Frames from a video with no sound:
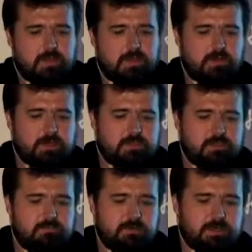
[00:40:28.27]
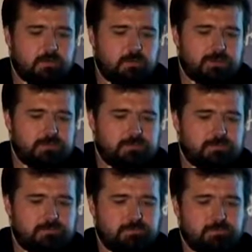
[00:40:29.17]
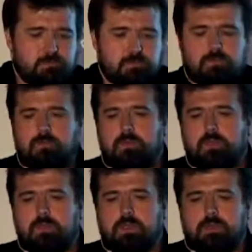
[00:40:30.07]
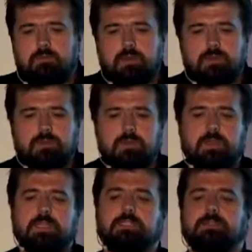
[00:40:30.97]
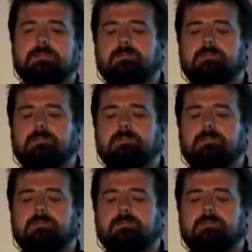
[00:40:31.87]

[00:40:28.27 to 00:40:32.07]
All right, the final one that we're going to look at.